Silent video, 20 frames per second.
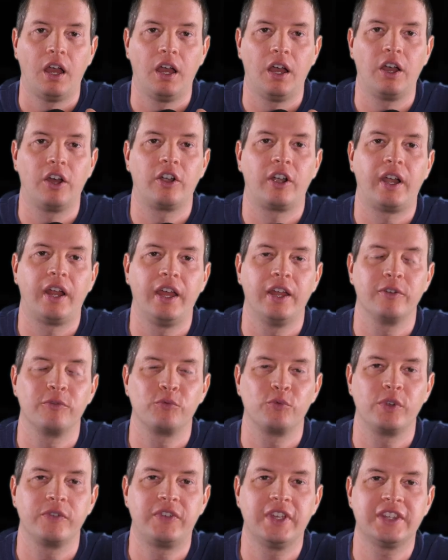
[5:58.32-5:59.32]
All right,
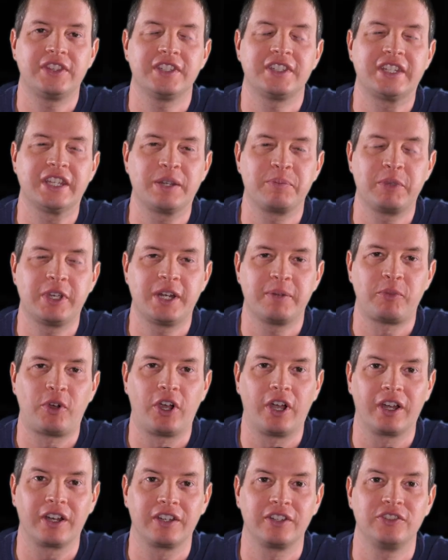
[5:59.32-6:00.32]
we've hit the 10-minute
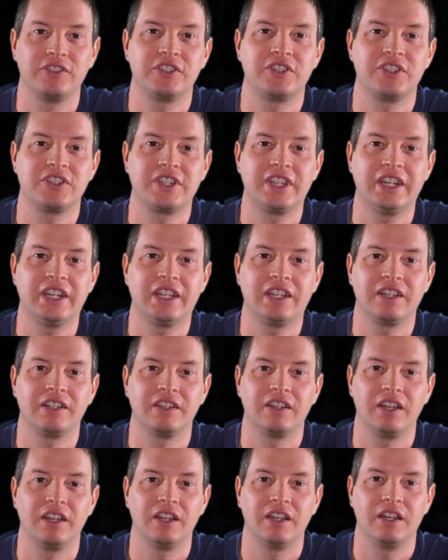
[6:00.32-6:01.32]
mark. This is getting
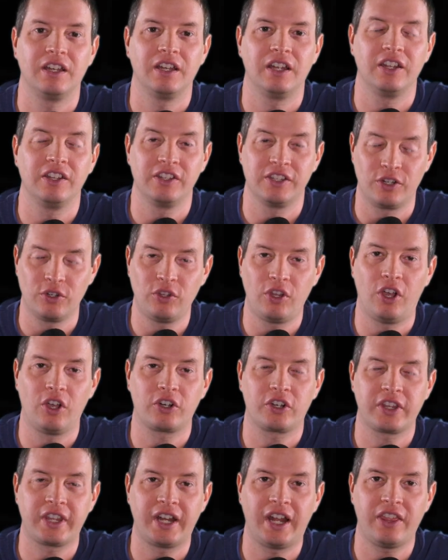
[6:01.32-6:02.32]
a little
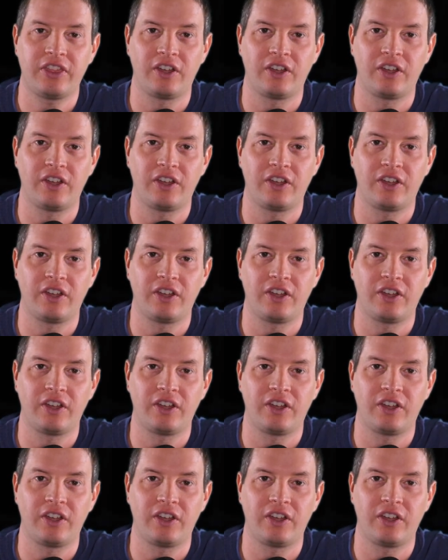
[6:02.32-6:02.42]
longer than I